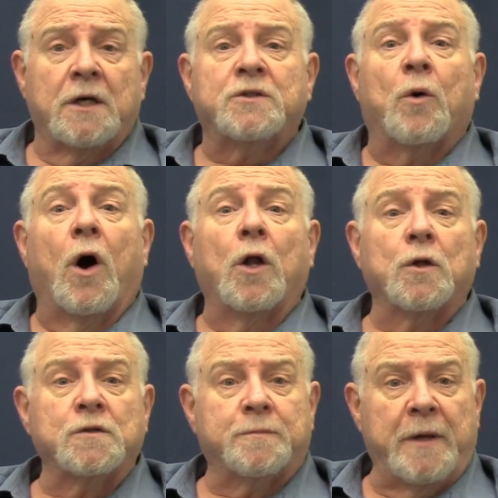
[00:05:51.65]
to all
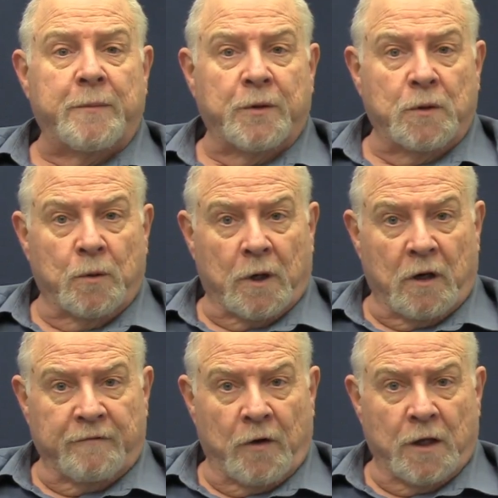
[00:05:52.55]
those people who work
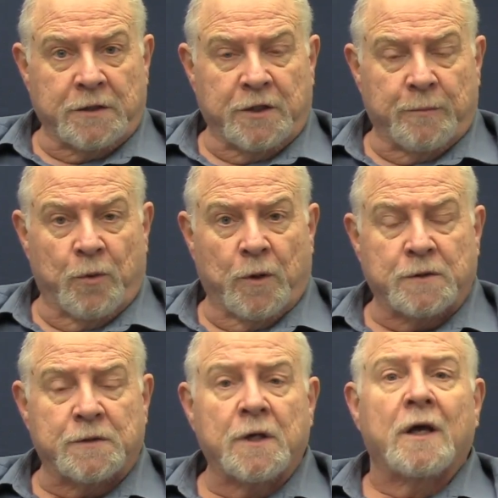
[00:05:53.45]
on volunteer
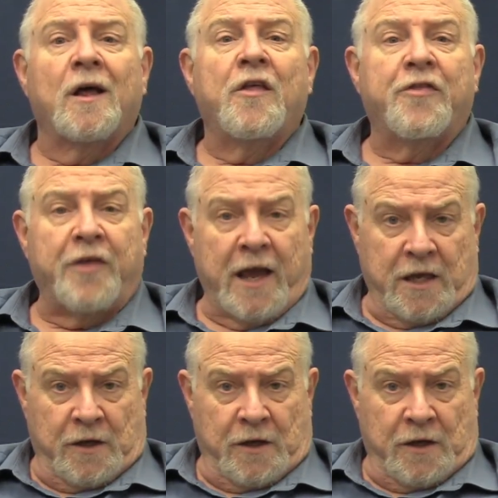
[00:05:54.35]
boards, thank you.